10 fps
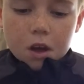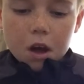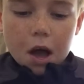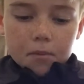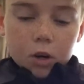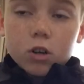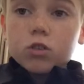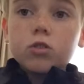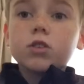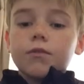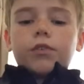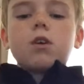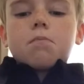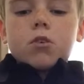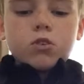I'm gonna do some
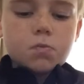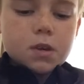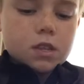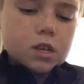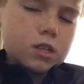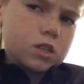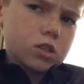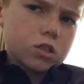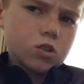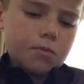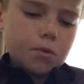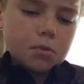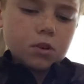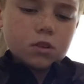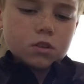flip books, but these are just normal
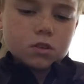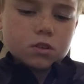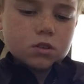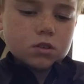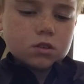books.